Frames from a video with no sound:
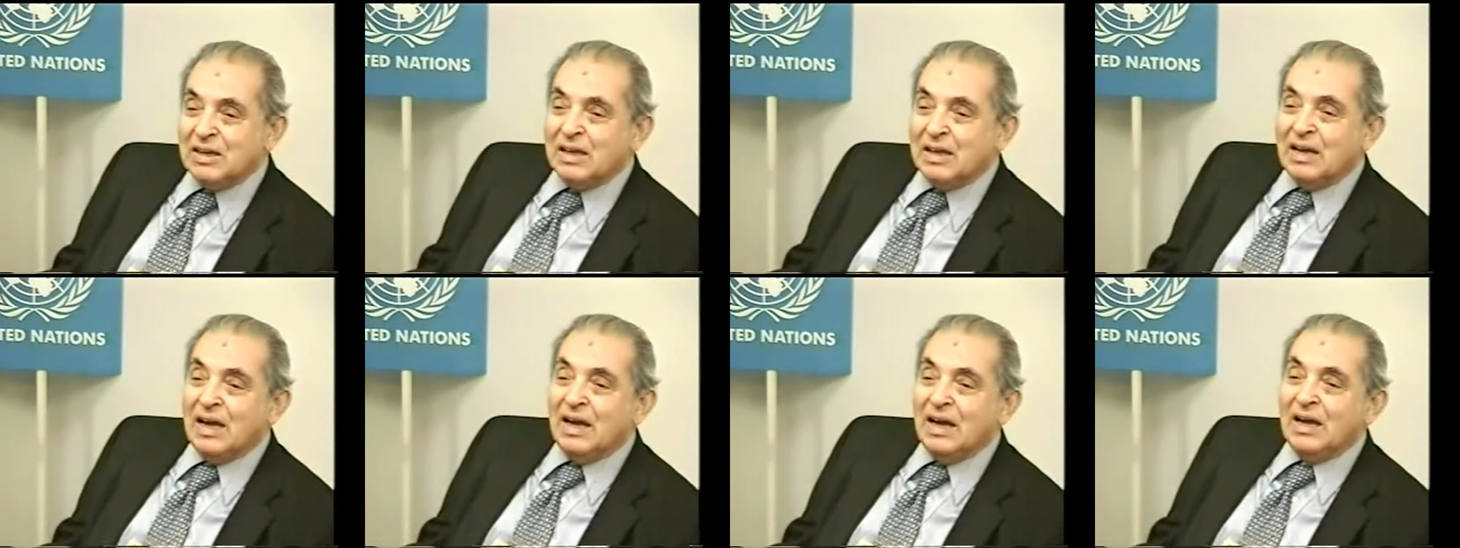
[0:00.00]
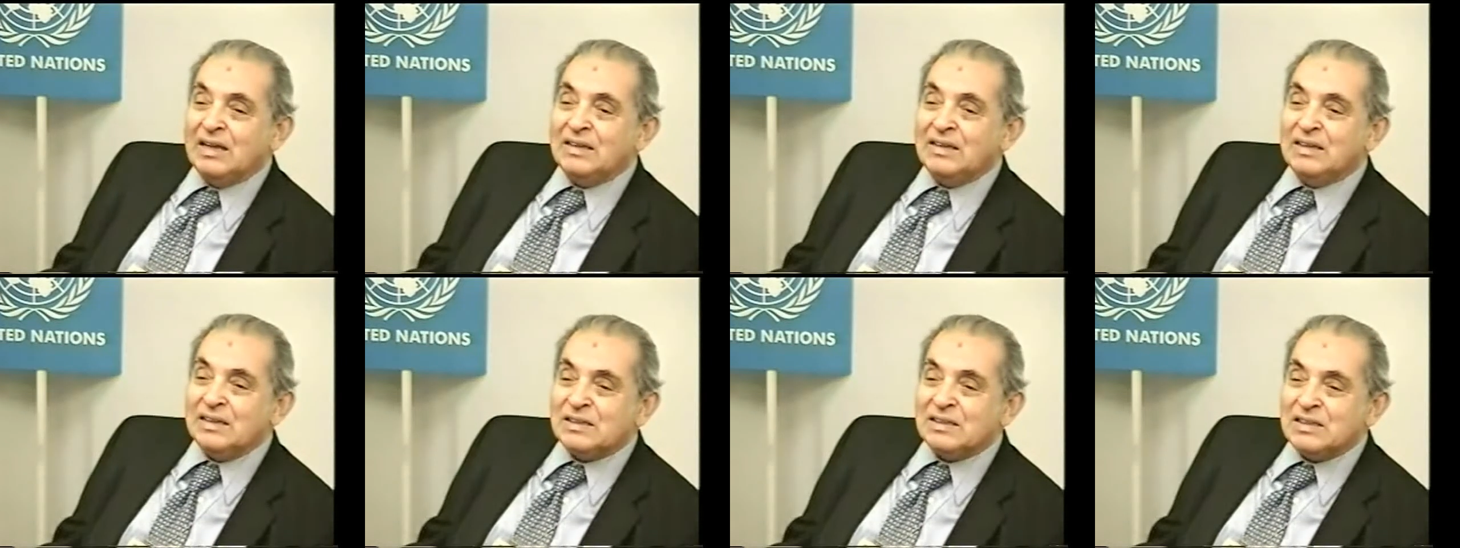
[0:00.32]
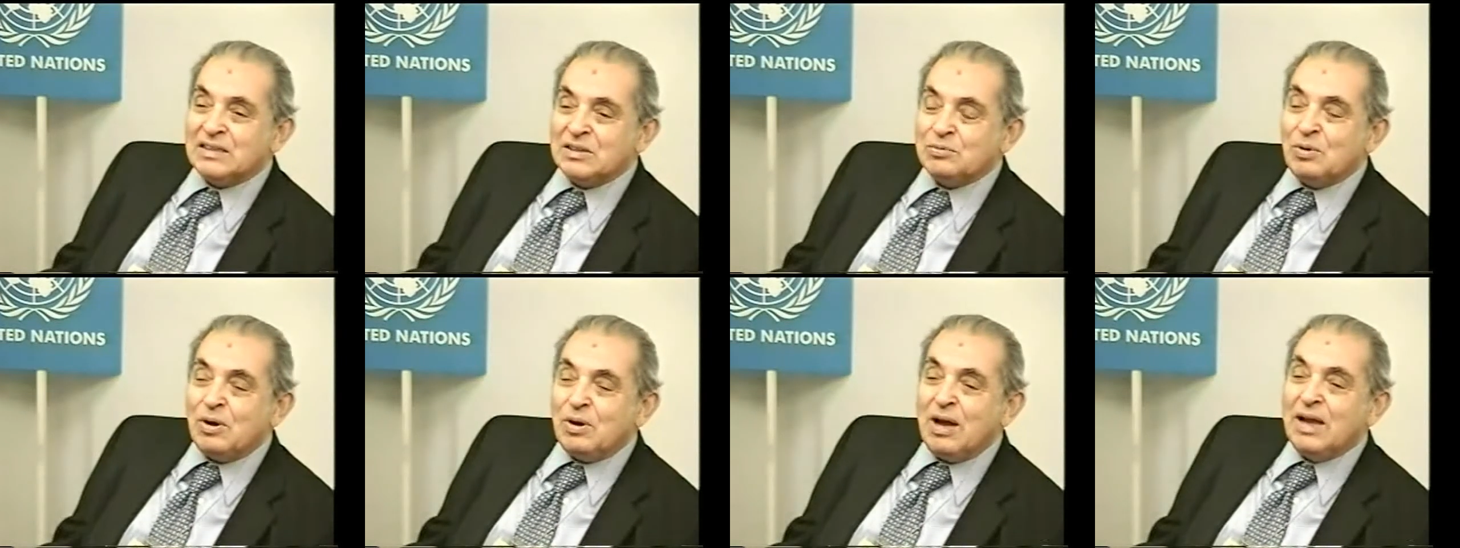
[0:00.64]
And this
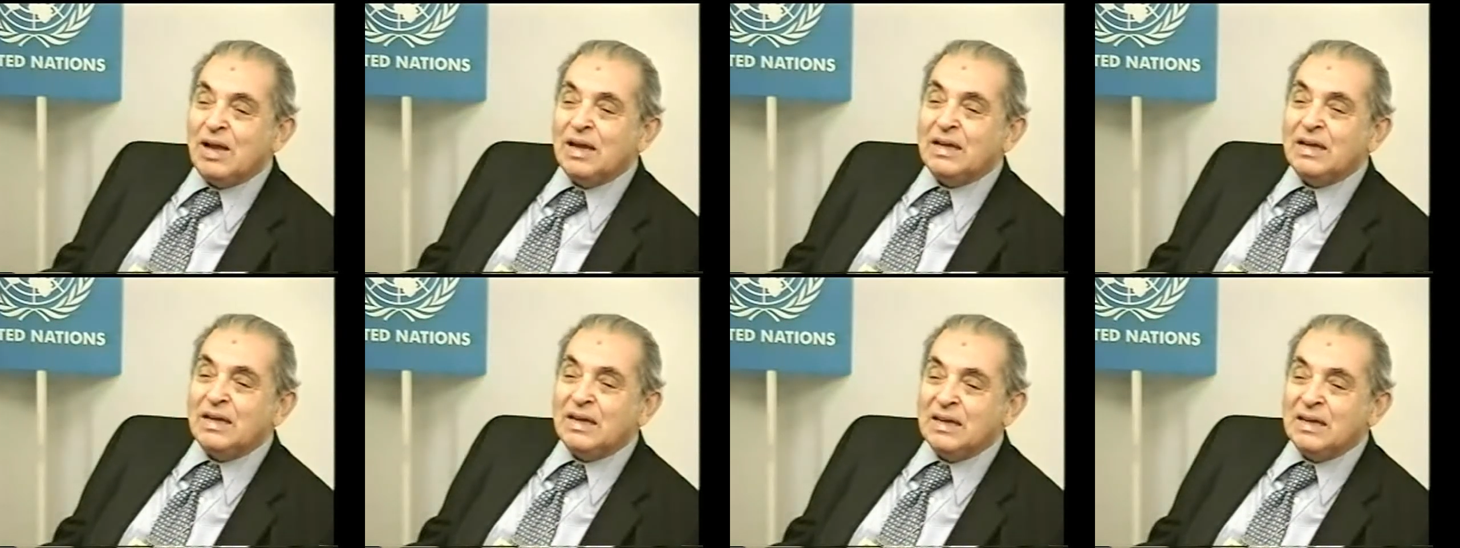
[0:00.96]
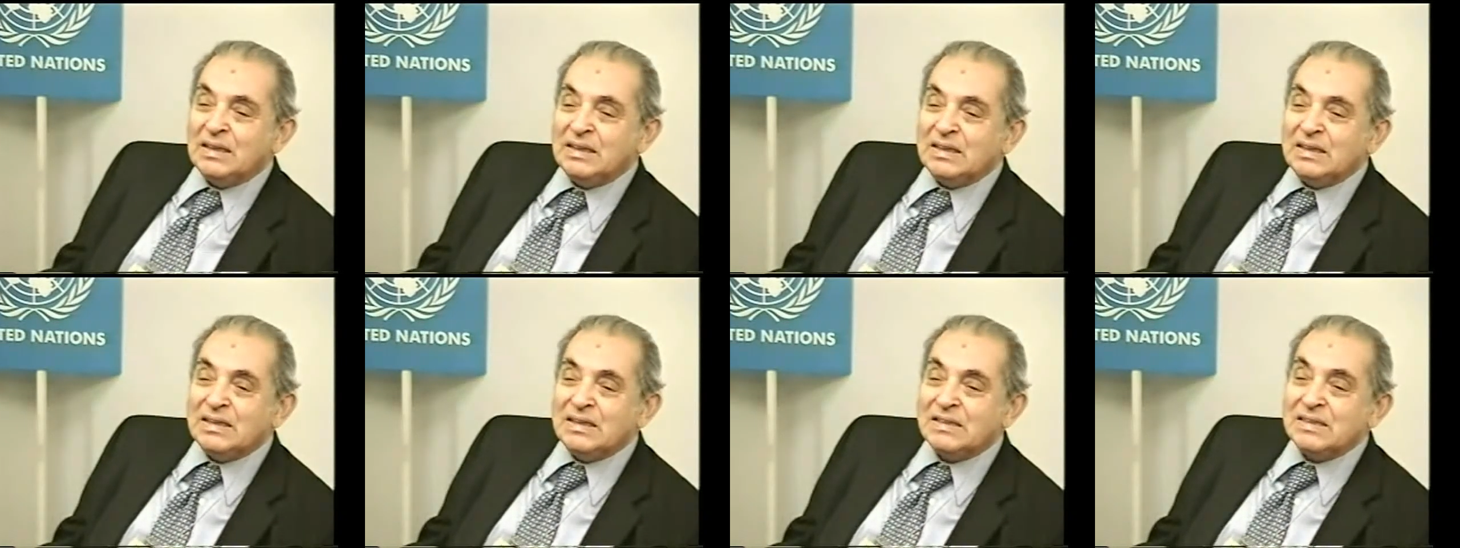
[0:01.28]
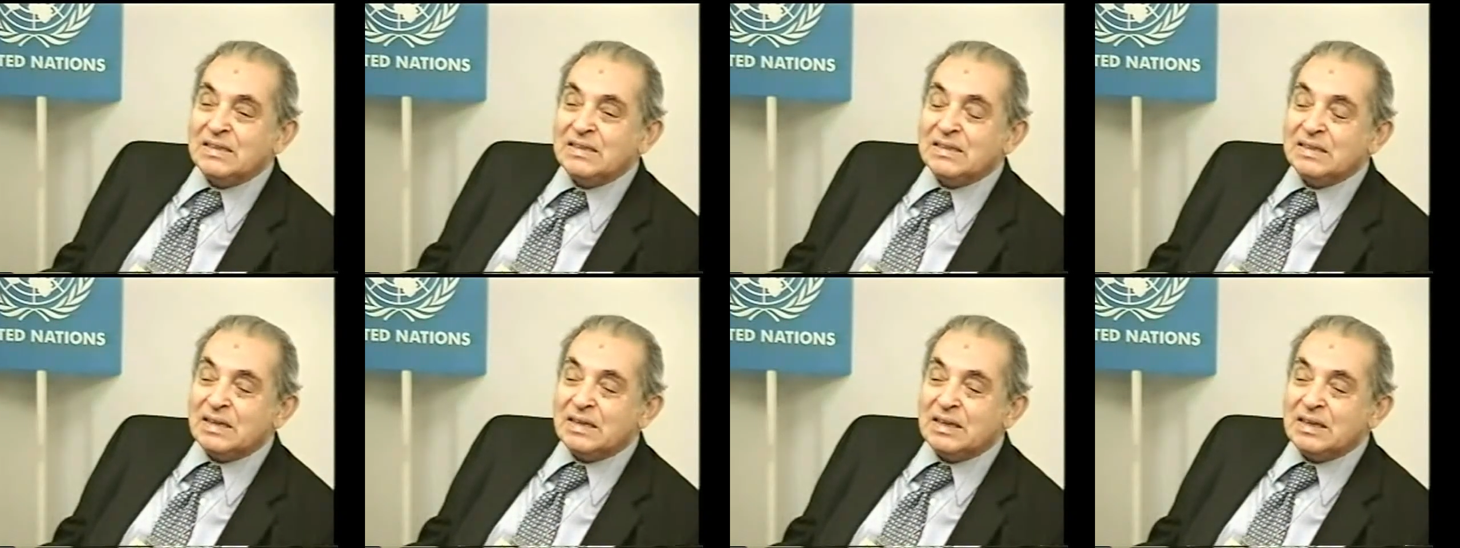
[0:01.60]
is why this
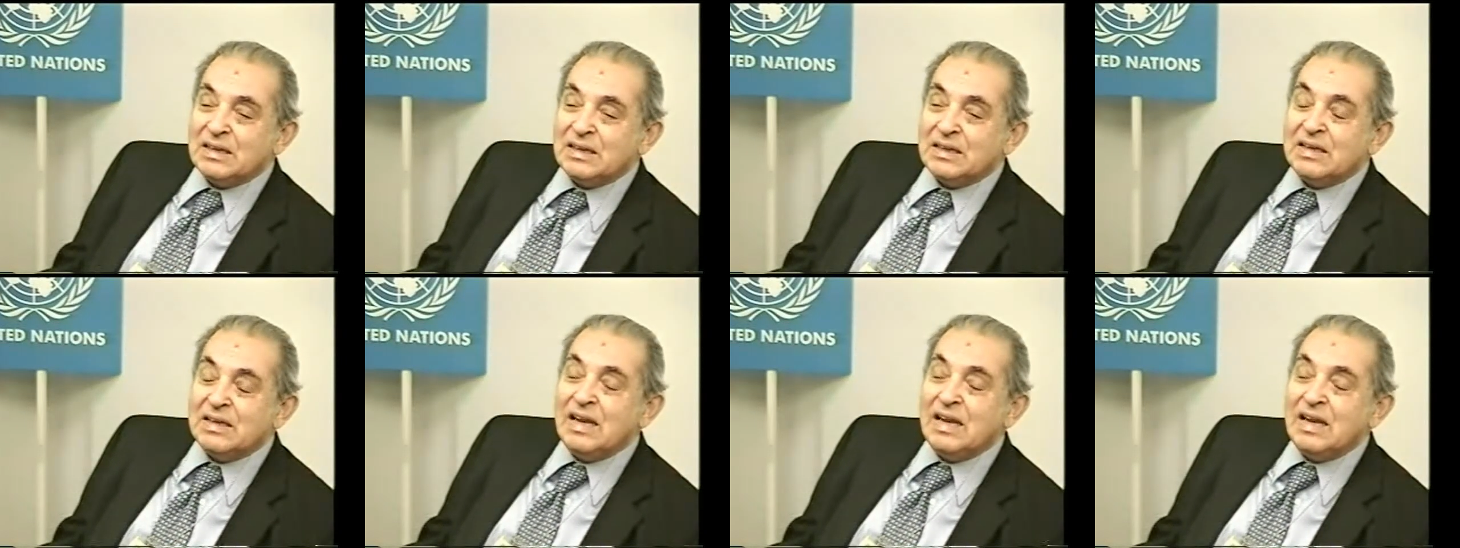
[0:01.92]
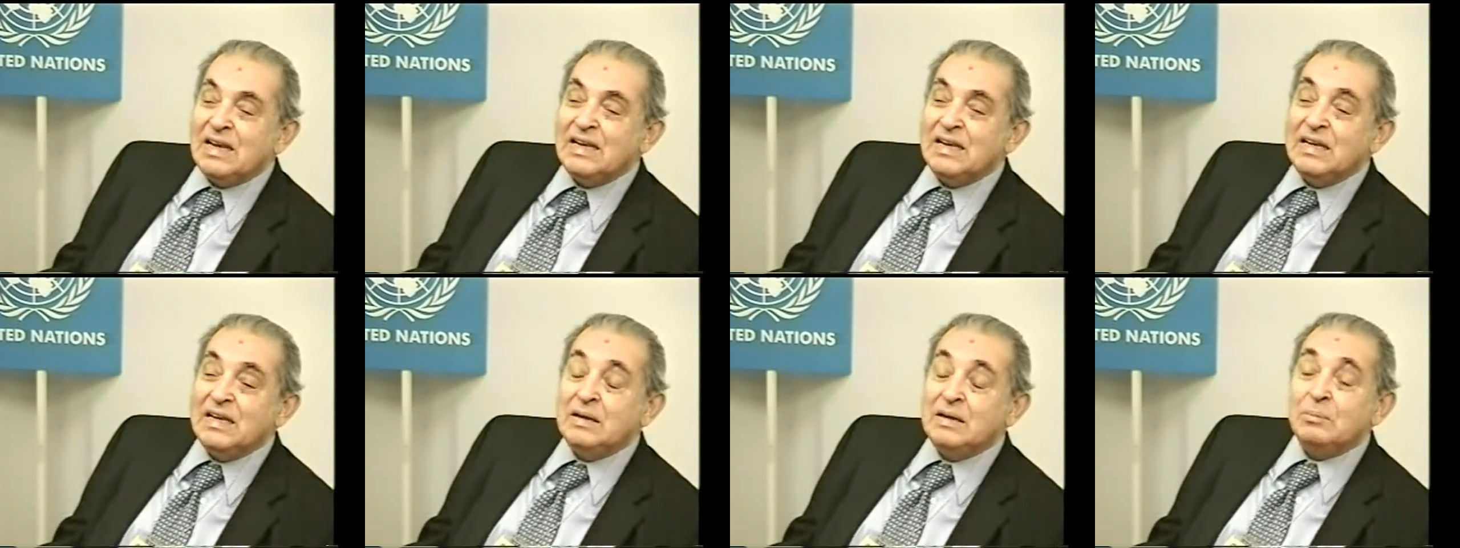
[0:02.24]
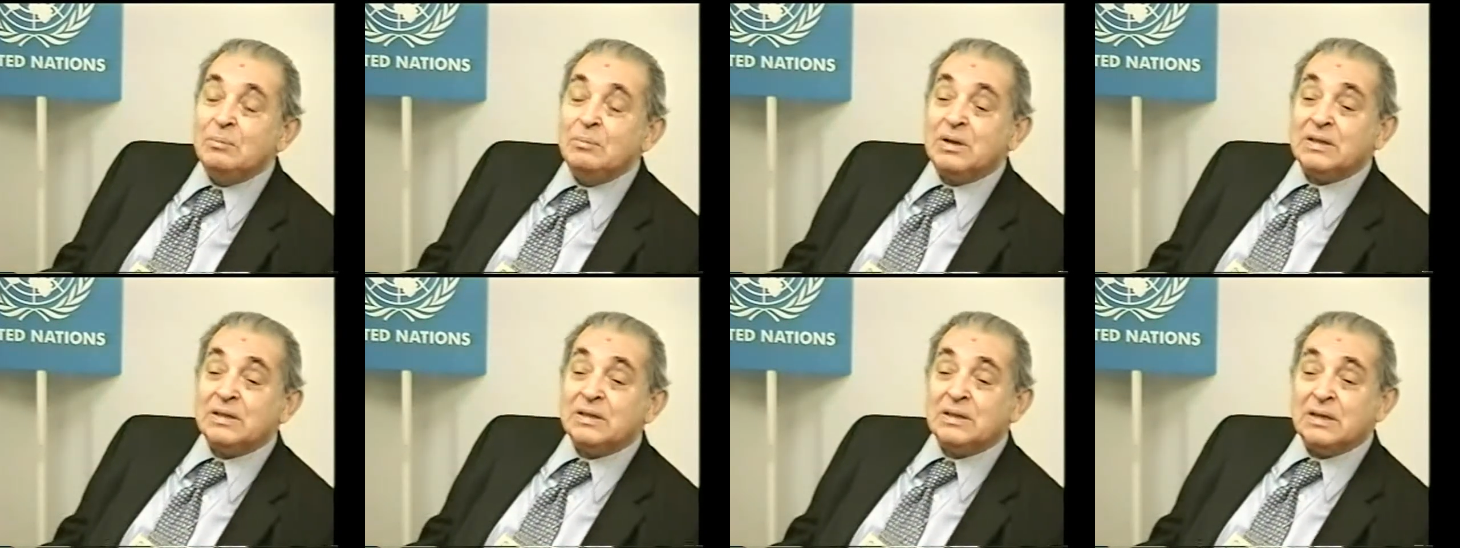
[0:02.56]
is really,
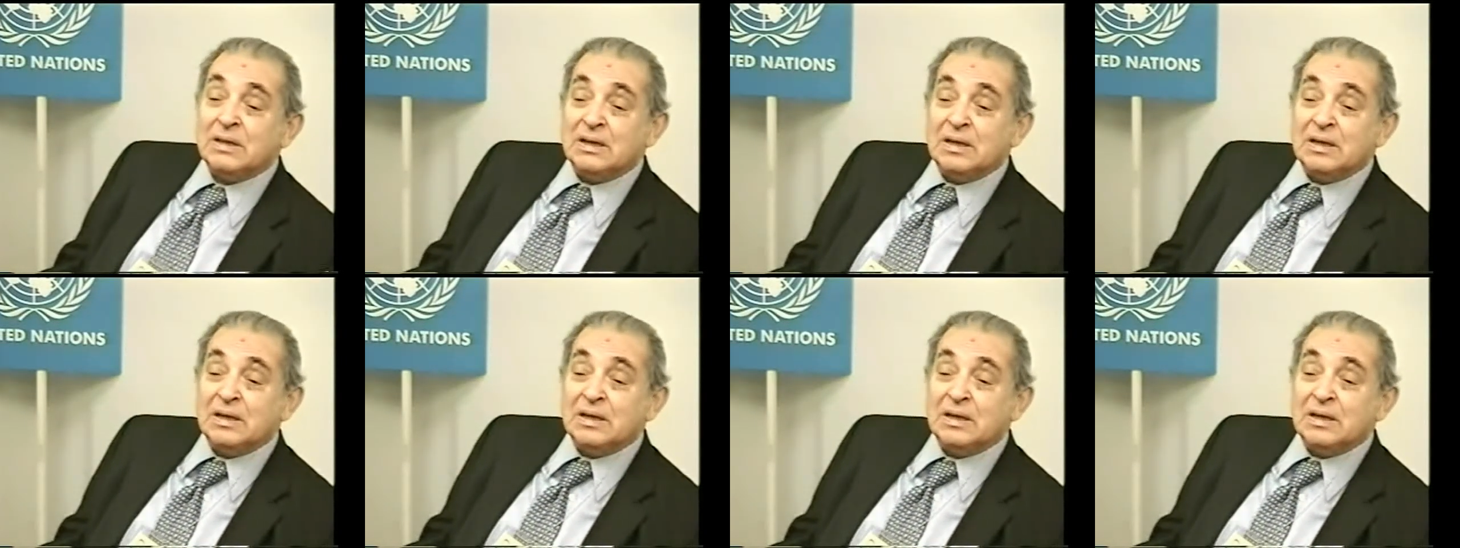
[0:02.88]
but